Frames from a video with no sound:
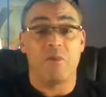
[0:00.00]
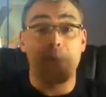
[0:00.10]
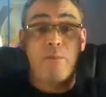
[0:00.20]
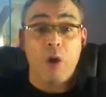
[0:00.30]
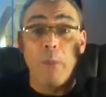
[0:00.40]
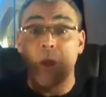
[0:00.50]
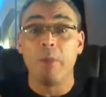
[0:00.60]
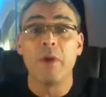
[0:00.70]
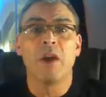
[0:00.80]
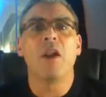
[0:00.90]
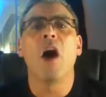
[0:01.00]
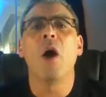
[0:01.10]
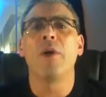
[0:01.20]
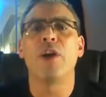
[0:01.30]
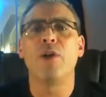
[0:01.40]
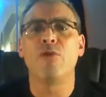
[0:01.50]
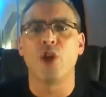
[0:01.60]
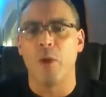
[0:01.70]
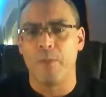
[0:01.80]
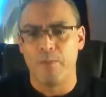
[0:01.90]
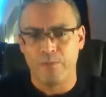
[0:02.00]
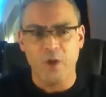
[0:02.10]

problem, I want a new job,